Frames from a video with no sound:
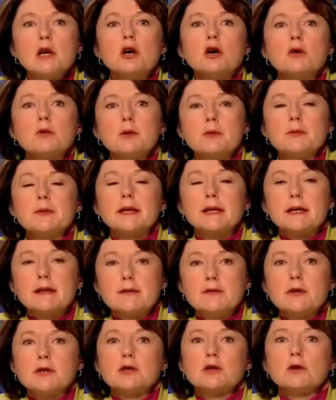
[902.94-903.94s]
who will be
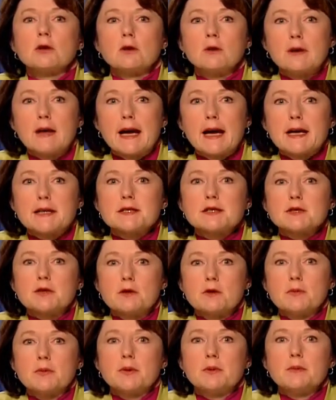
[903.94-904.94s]
given your last
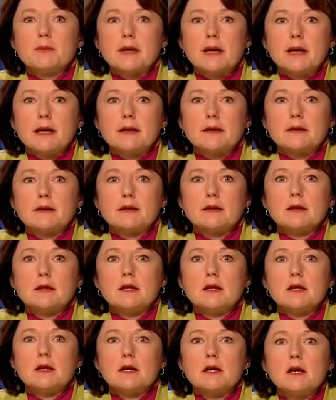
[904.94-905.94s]
open bed.
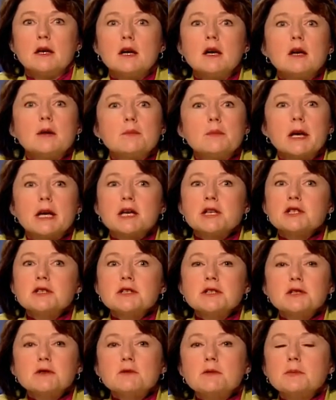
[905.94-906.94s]

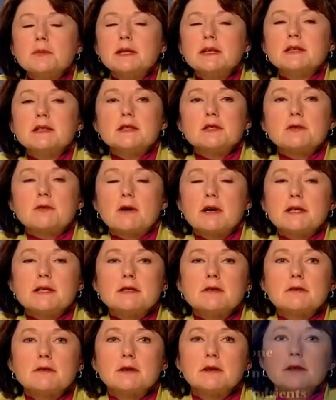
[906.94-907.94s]
Patients who would meet this
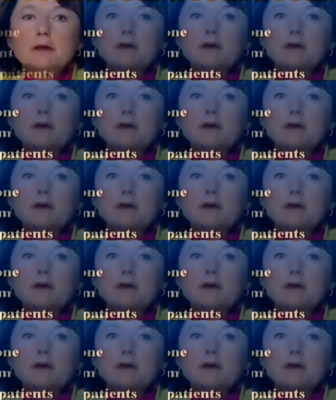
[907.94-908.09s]
criteria